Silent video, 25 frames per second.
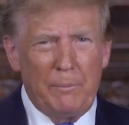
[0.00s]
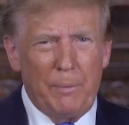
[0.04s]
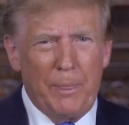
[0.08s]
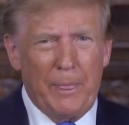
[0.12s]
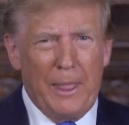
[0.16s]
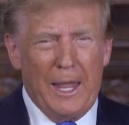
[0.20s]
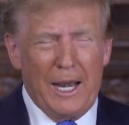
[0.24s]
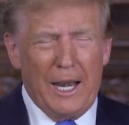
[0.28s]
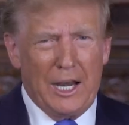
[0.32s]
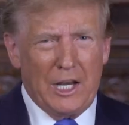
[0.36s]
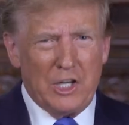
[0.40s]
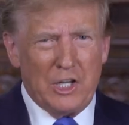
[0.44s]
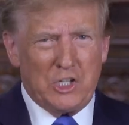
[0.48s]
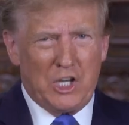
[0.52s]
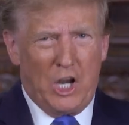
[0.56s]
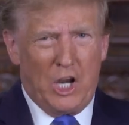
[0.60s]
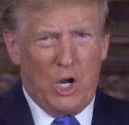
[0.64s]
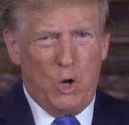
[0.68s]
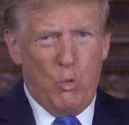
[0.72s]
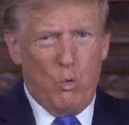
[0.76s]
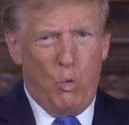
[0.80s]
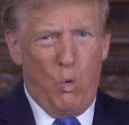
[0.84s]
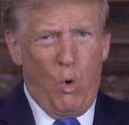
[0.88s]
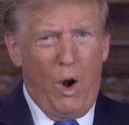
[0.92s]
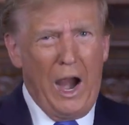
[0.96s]
and I
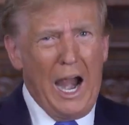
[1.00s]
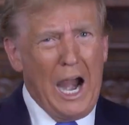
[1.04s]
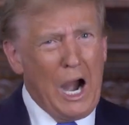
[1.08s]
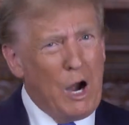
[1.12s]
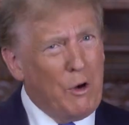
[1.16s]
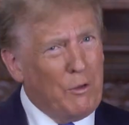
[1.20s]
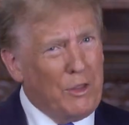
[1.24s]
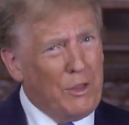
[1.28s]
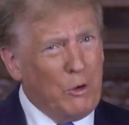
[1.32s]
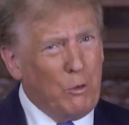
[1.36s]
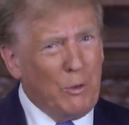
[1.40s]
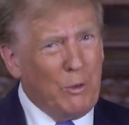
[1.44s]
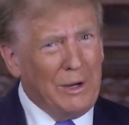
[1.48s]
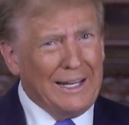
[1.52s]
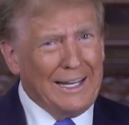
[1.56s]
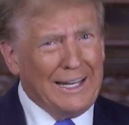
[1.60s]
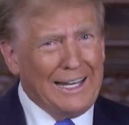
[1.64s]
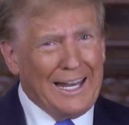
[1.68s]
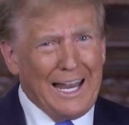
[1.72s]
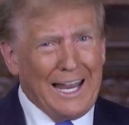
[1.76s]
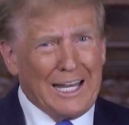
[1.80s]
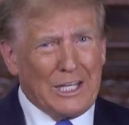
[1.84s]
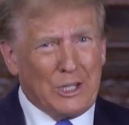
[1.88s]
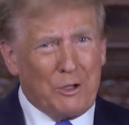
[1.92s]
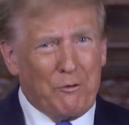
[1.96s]
said, wow, they really
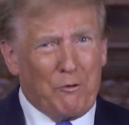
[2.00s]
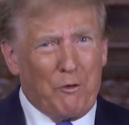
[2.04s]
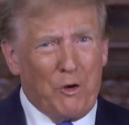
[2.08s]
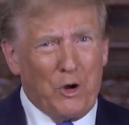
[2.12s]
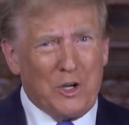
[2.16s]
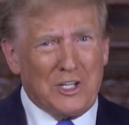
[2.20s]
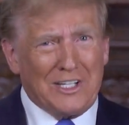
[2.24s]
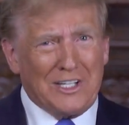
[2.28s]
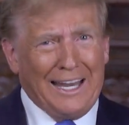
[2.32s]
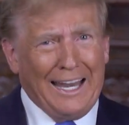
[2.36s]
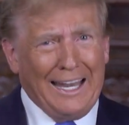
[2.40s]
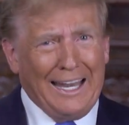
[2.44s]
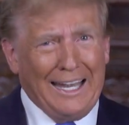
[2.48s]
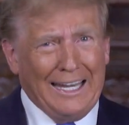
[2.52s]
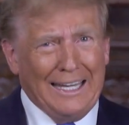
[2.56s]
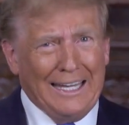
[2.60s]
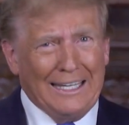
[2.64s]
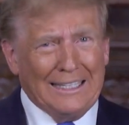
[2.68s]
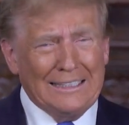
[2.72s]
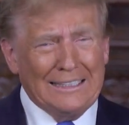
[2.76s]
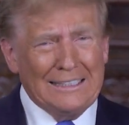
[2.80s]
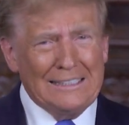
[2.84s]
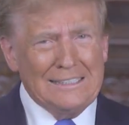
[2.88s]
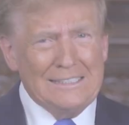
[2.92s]
like the First Lady.